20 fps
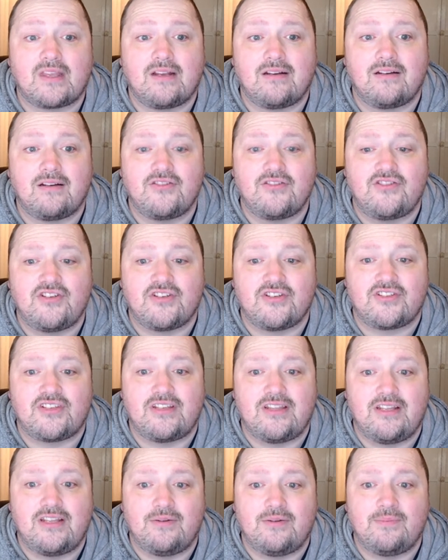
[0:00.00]
just a
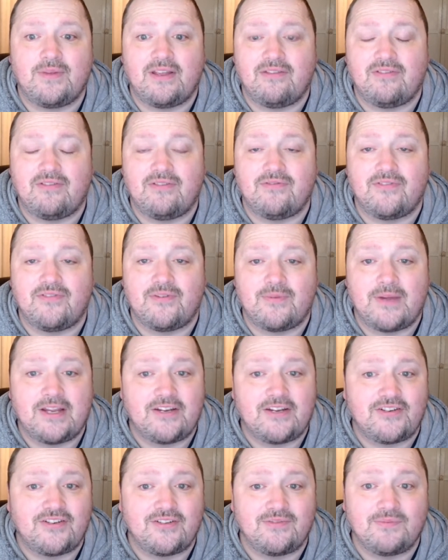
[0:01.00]
little bit of
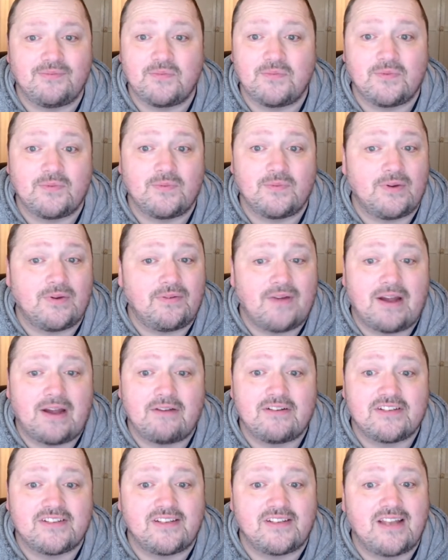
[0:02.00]
information with
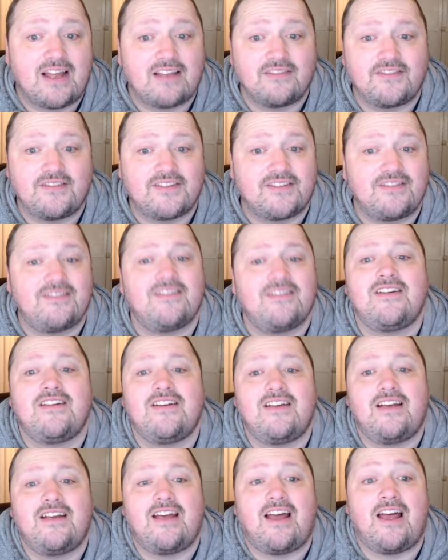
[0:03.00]
Harrison Hansen.
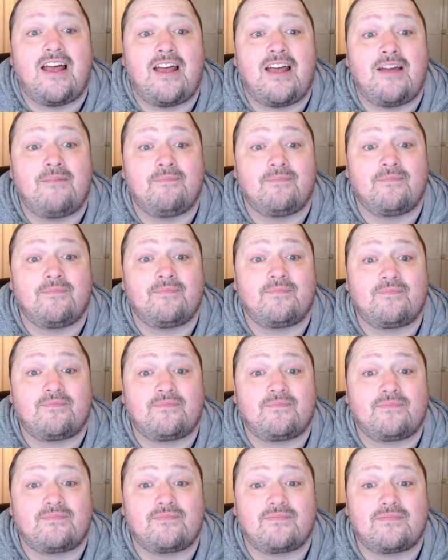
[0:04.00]
Um,
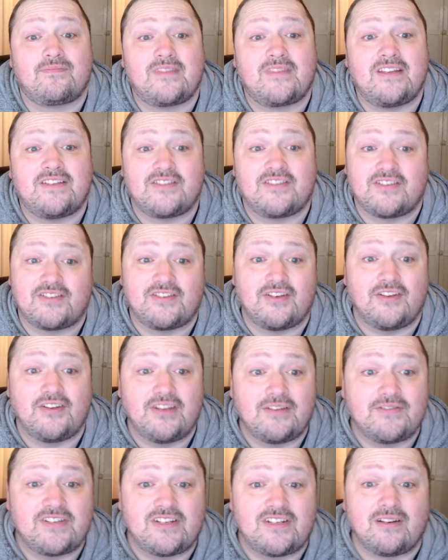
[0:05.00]
he's the son
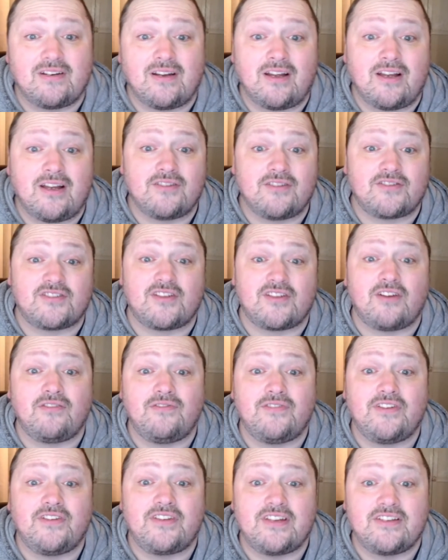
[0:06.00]
of uh,
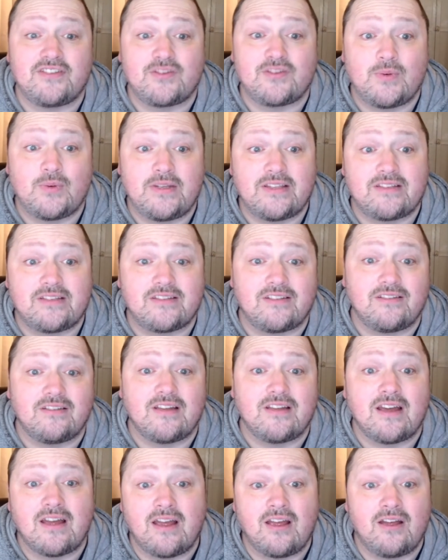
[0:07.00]
Salford and Swinton
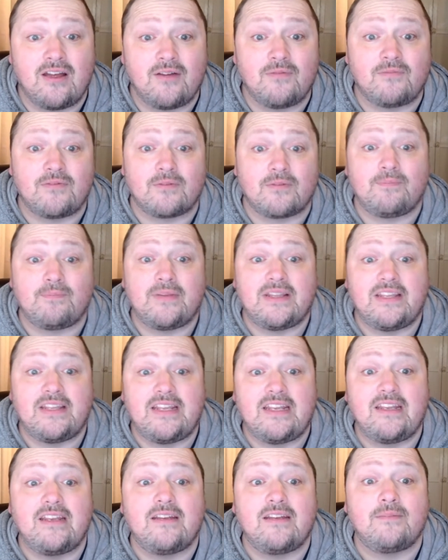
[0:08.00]
uh, rugby
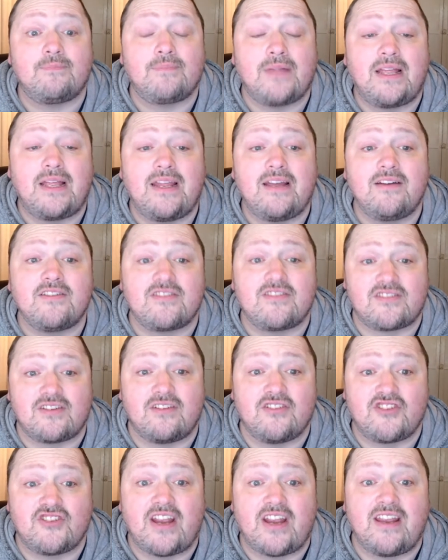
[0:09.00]
league players,
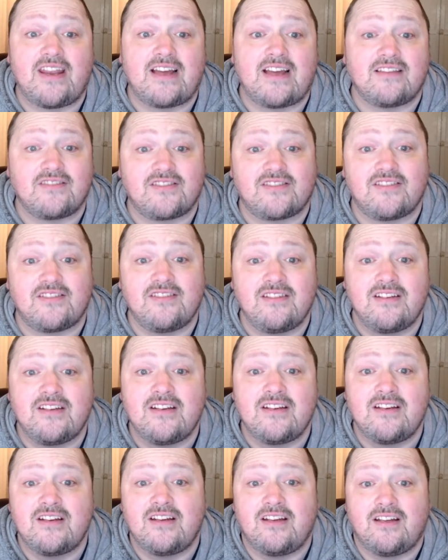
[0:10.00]
Shane Hansen,
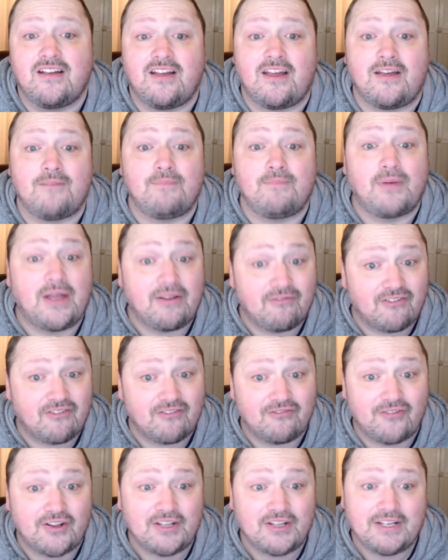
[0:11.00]
and played for
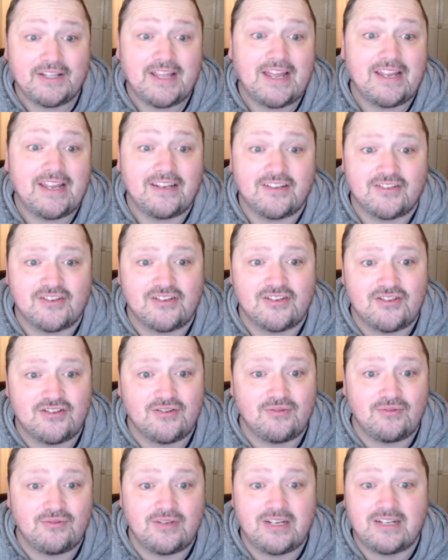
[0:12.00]
Folly Lane as a
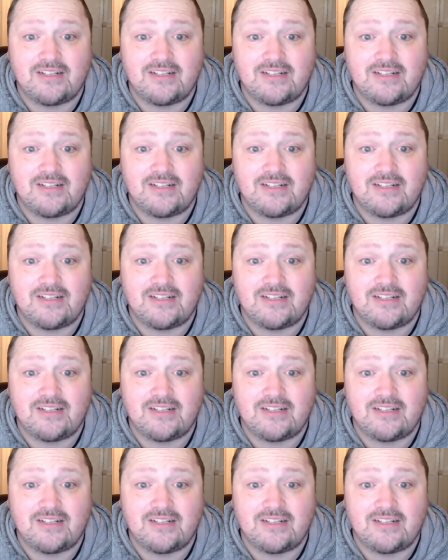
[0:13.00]
junior,